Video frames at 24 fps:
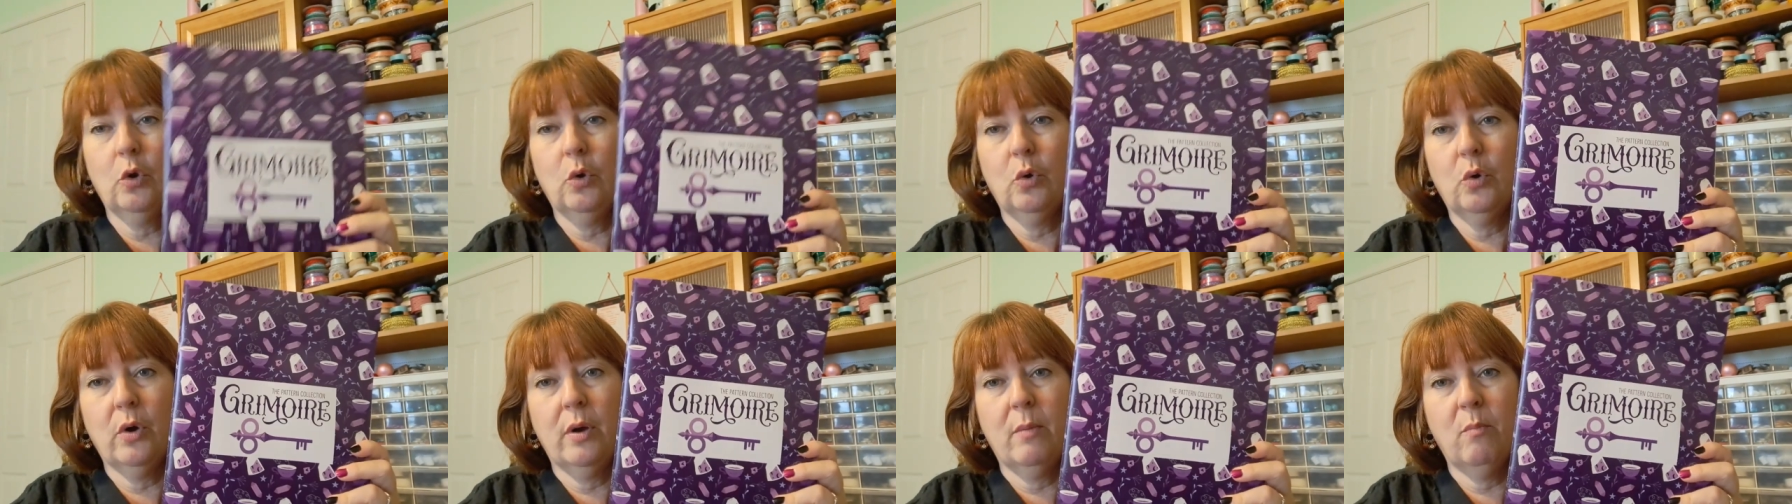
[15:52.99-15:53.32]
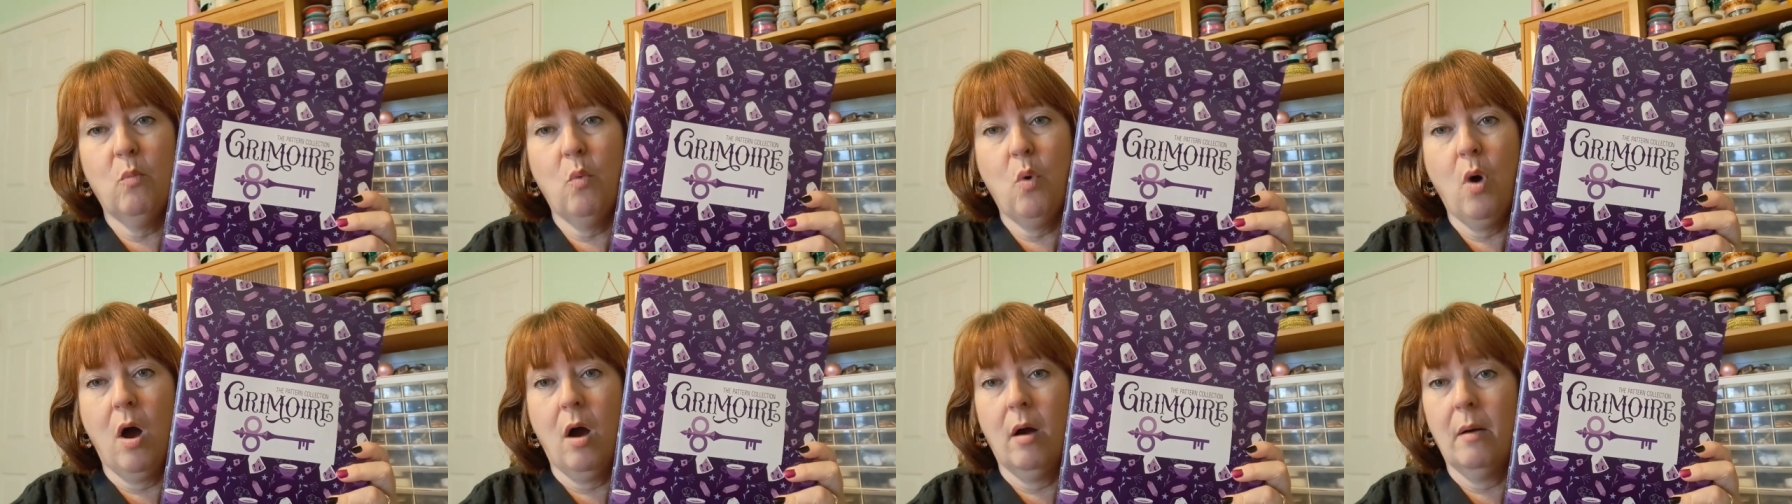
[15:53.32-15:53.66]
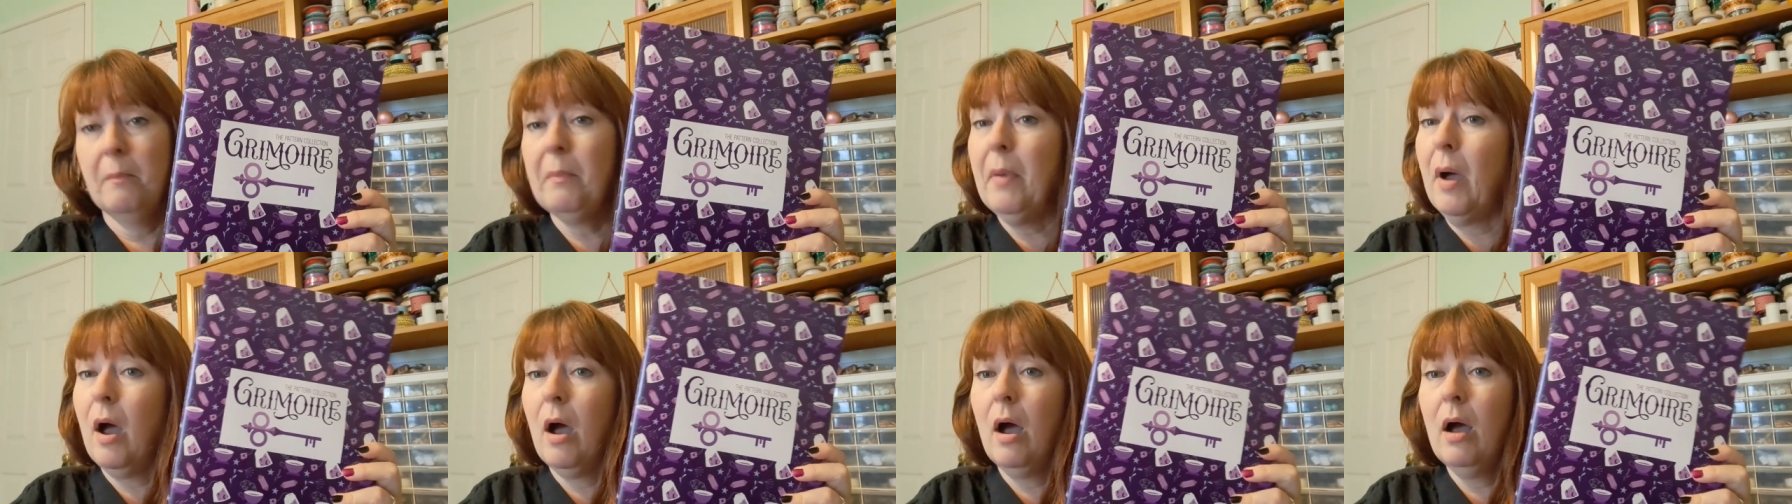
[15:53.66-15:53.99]

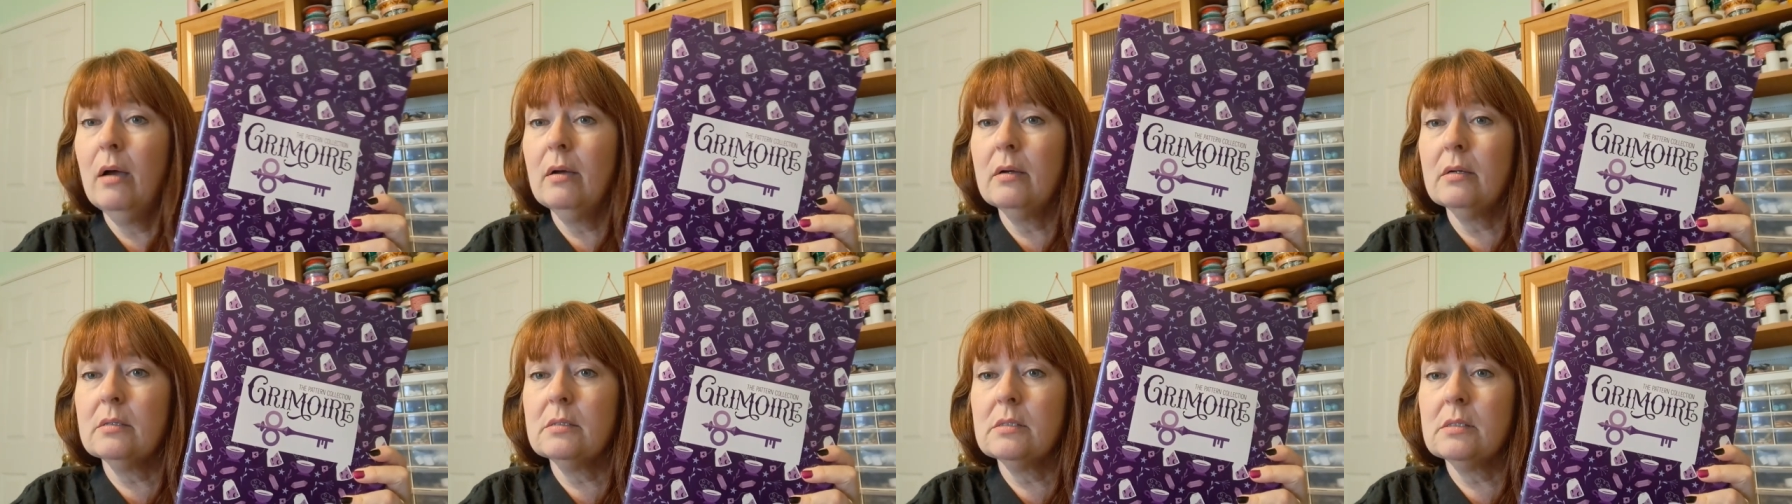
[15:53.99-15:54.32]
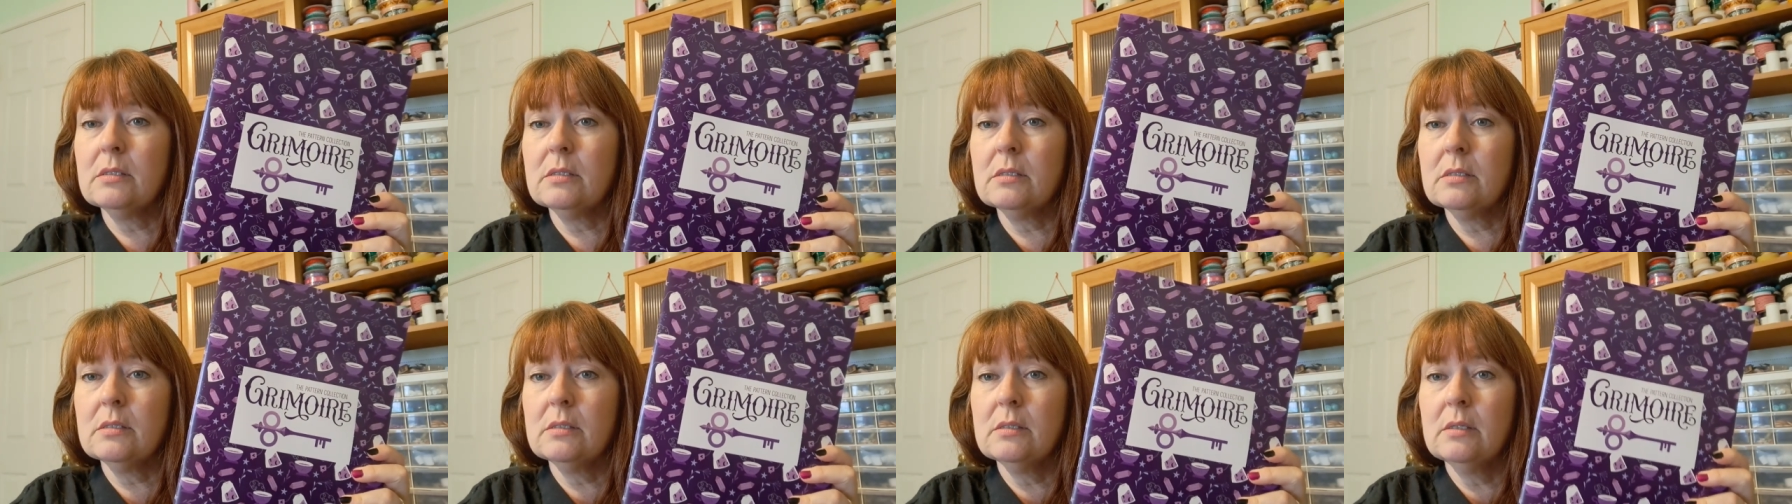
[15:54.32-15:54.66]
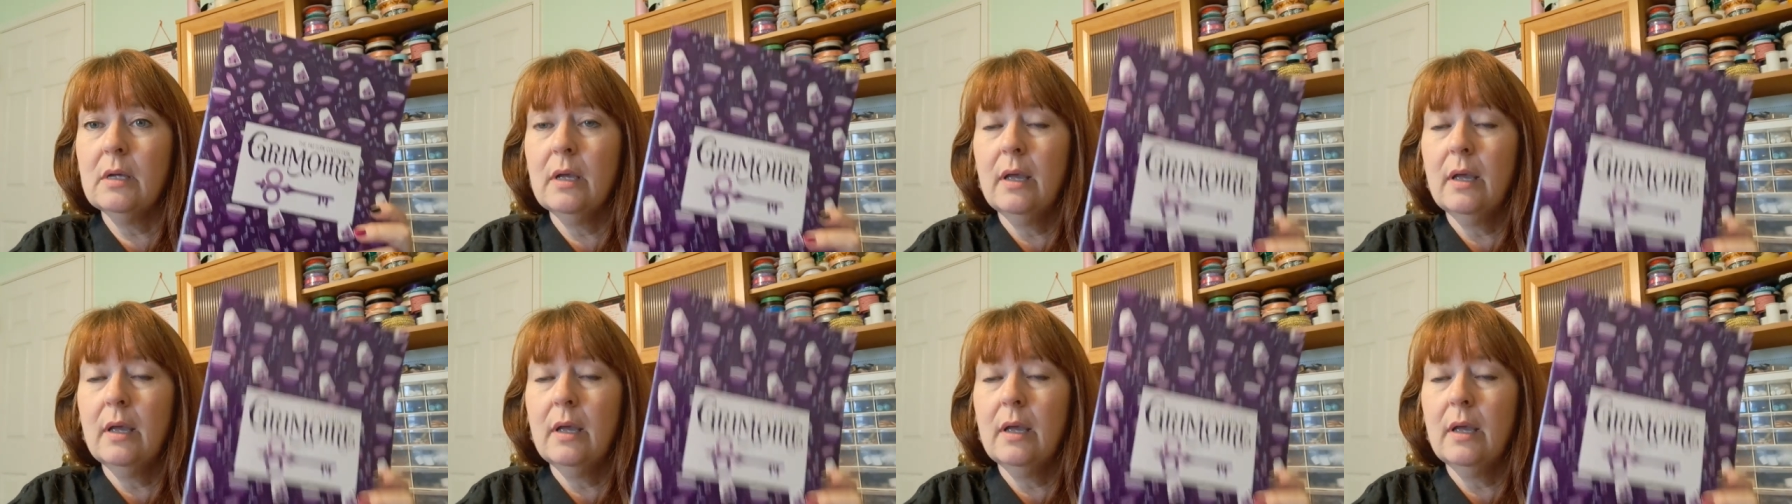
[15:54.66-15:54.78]
Grimoire box.